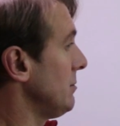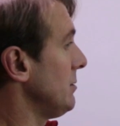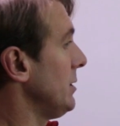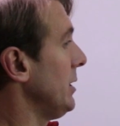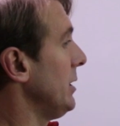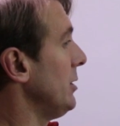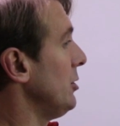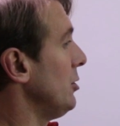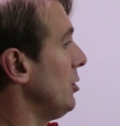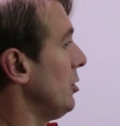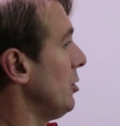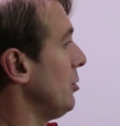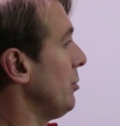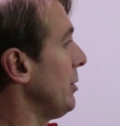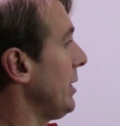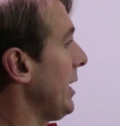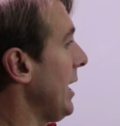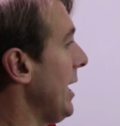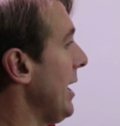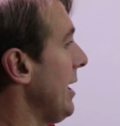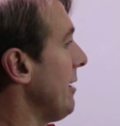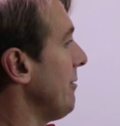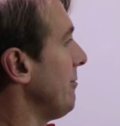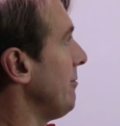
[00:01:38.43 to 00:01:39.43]
And we
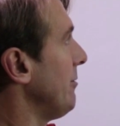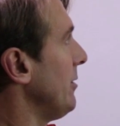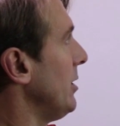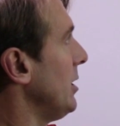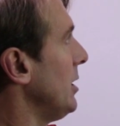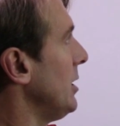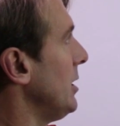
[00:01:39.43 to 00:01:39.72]
have